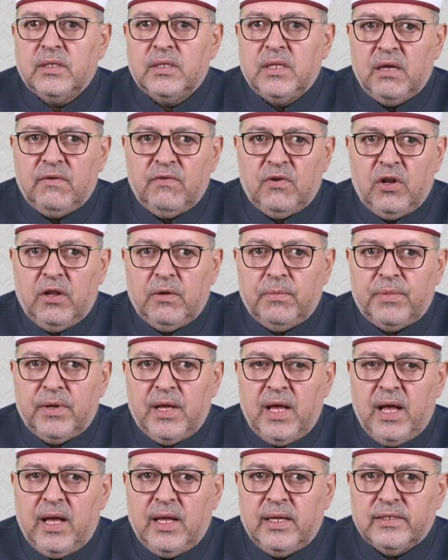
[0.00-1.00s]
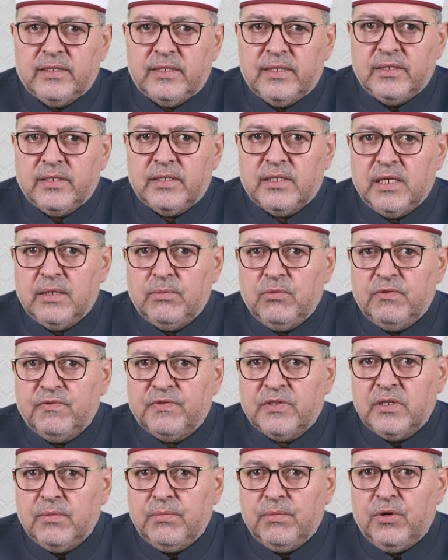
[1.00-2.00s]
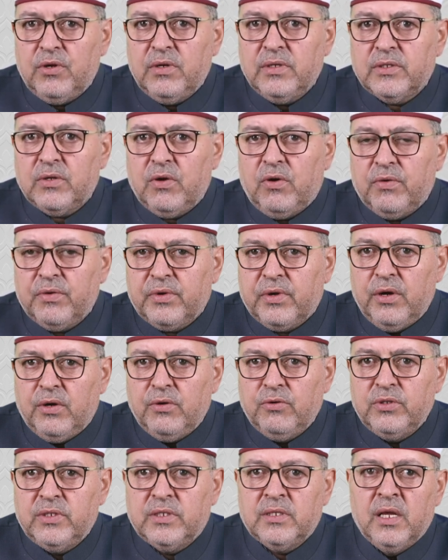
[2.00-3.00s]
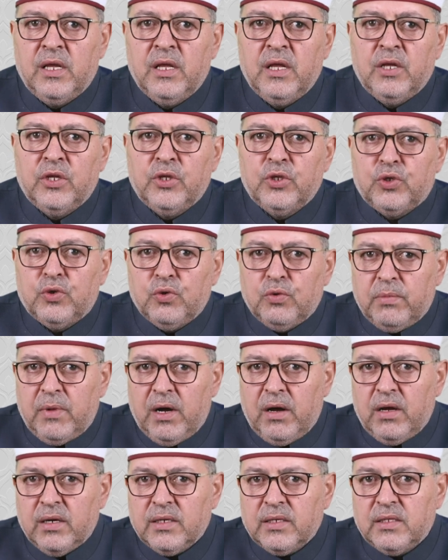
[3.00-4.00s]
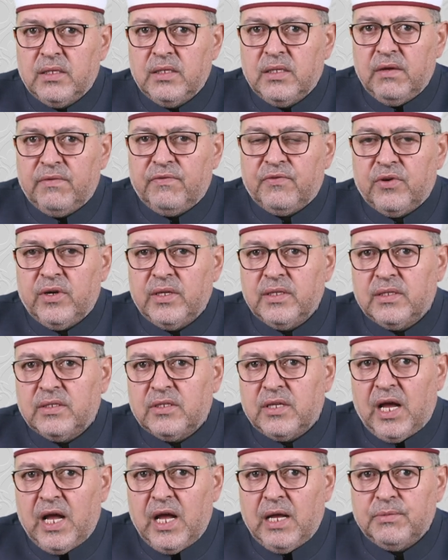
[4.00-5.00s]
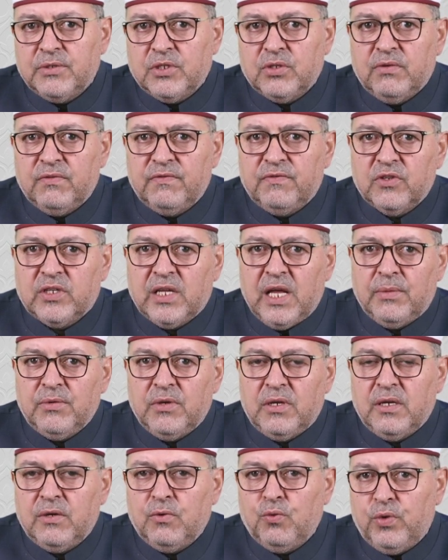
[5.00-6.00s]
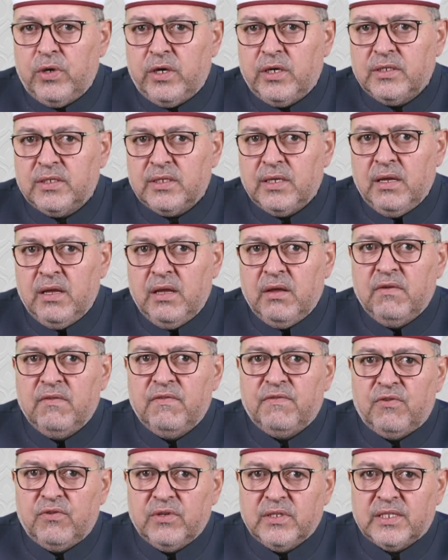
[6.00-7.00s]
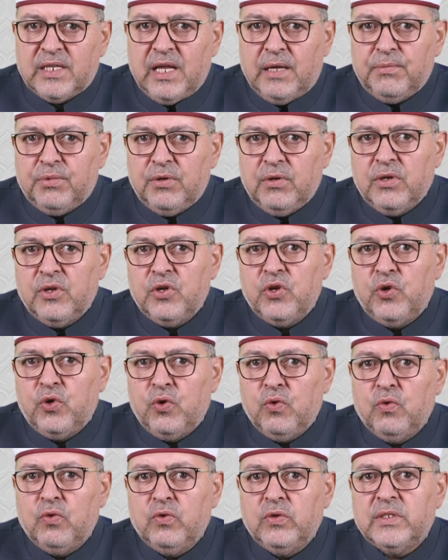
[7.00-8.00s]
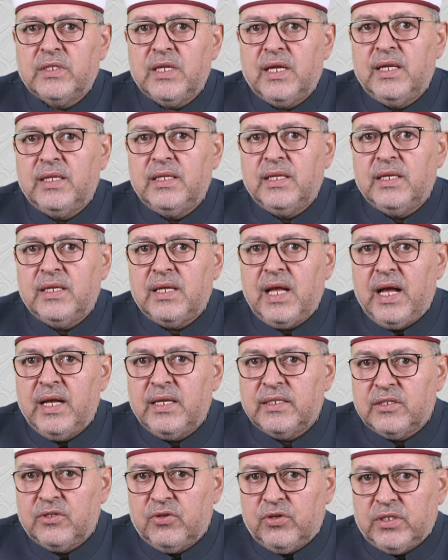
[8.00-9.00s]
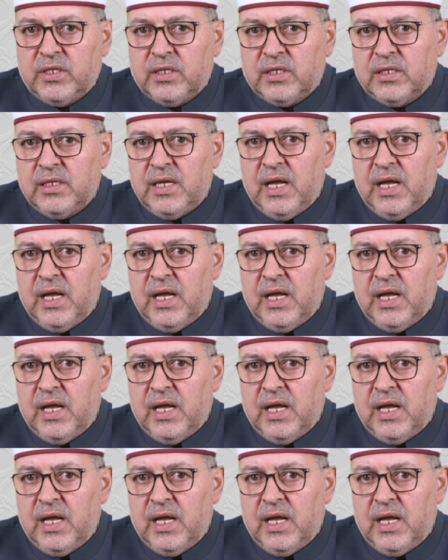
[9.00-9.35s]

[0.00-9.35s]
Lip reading: Develop a system of symbols or codes to mark different types of vocabulary words. For example, use an asterisk.